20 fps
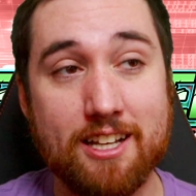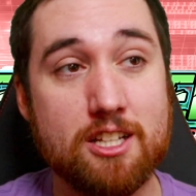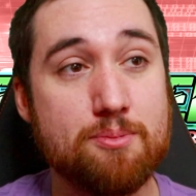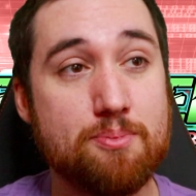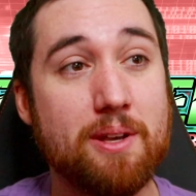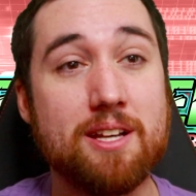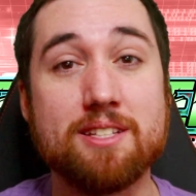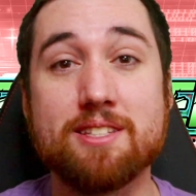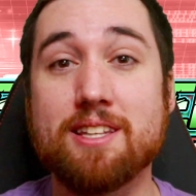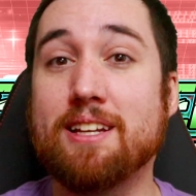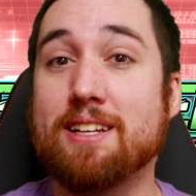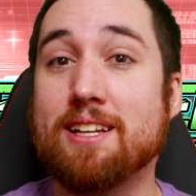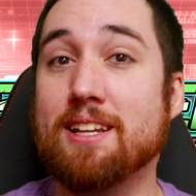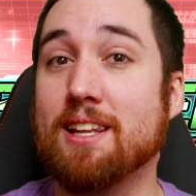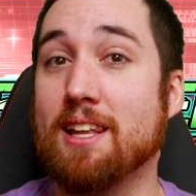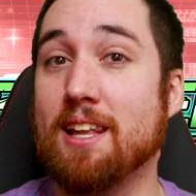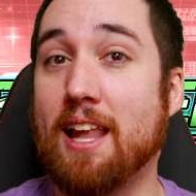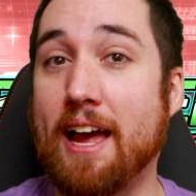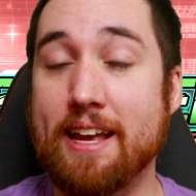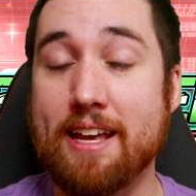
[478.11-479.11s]
it's because they
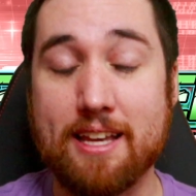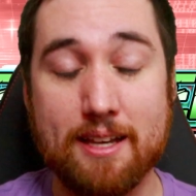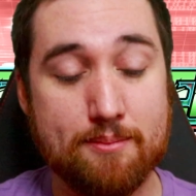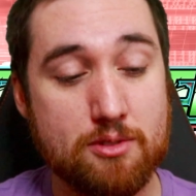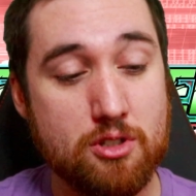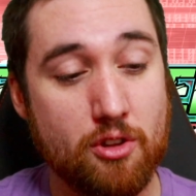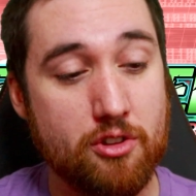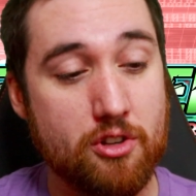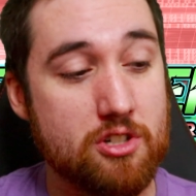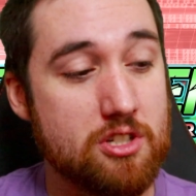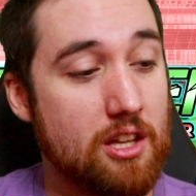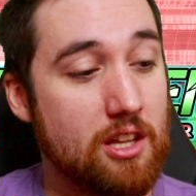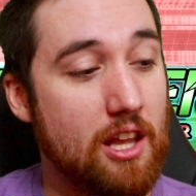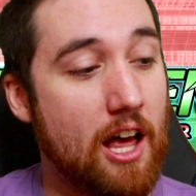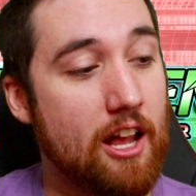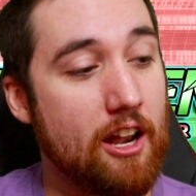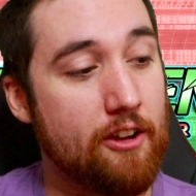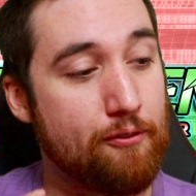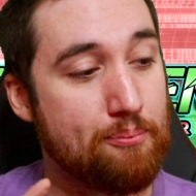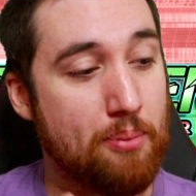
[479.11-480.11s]
didn't like him. So there's a lot of